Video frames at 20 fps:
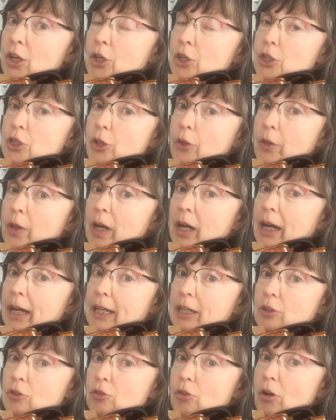so that I
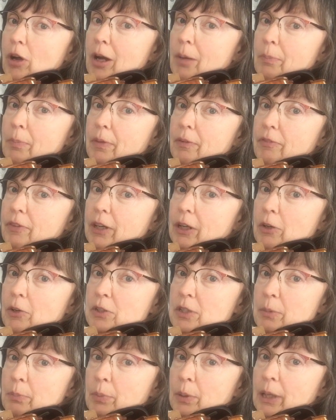can drop the
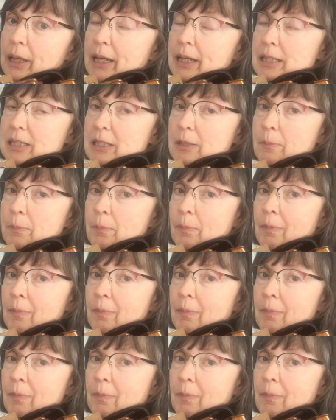fingers in place.